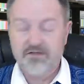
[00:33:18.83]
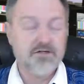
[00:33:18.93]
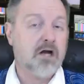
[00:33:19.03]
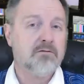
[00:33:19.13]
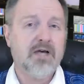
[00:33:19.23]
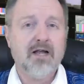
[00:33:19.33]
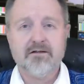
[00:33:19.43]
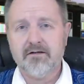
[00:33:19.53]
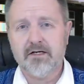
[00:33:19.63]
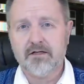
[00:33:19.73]
it's not a
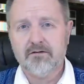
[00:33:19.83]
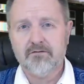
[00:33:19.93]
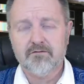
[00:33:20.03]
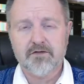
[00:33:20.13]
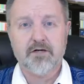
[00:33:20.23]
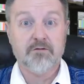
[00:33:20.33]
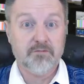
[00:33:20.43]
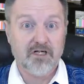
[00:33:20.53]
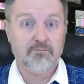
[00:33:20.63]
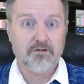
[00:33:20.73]
bad thing for them
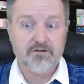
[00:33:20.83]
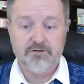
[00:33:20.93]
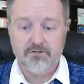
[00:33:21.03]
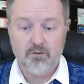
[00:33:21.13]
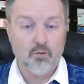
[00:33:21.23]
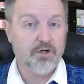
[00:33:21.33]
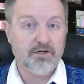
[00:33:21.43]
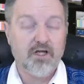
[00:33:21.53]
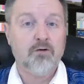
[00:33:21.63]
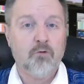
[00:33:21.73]
to be able to do
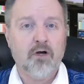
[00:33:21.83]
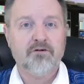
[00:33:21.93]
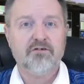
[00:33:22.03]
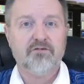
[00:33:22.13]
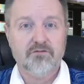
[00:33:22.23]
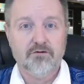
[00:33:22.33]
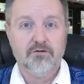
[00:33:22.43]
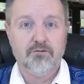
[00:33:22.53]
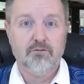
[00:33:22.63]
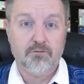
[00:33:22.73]
what they want to
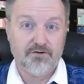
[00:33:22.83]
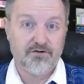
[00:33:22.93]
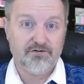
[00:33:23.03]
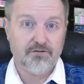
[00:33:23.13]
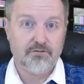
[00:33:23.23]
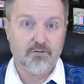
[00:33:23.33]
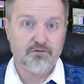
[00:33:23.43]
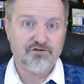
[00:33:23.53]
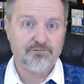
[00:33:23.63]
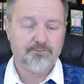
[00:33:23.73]
do with this
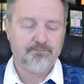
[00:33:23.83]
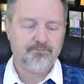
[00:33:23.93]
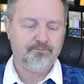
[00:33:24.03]
universe.